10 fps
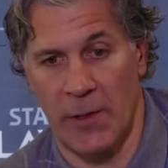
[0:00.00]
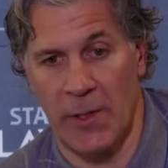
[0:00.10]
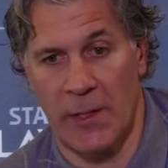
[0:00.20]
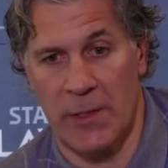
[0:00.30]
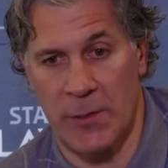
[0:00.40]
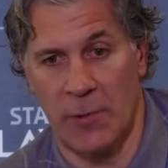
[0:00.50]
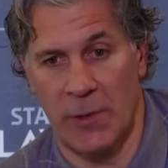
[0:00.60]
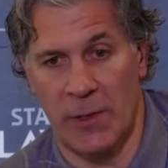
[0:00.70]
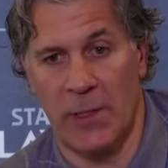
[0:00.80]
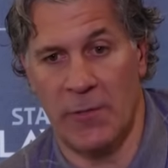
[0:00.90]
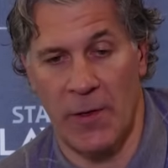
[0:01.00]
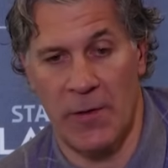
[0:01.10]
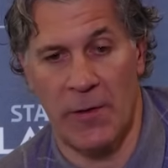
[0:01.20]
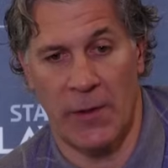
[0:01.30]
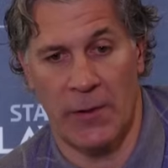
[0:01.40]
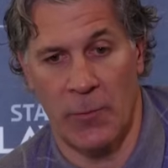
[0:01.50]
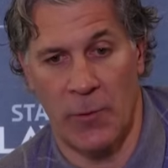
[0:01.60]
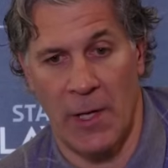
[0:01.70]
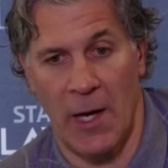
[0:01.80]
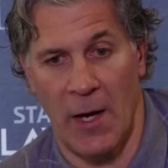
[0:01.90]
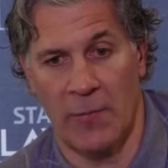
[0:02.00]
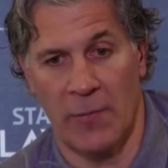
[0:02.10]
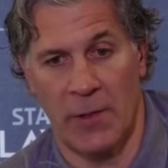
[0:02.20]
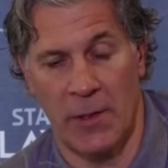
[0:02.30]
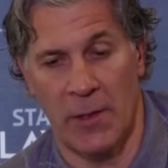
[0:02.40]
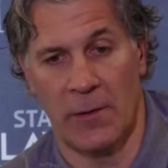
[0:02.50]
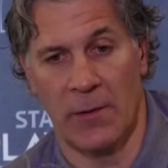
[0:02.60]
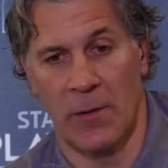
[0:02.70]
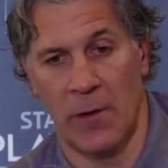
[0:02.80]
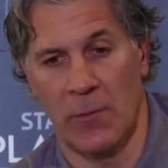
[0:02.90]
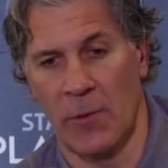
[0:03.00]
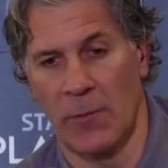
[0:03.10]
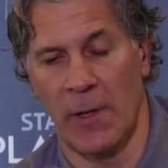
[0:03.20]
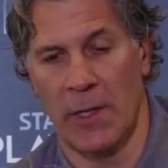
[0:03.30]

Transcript: It's a belief, I think, that we have in our room,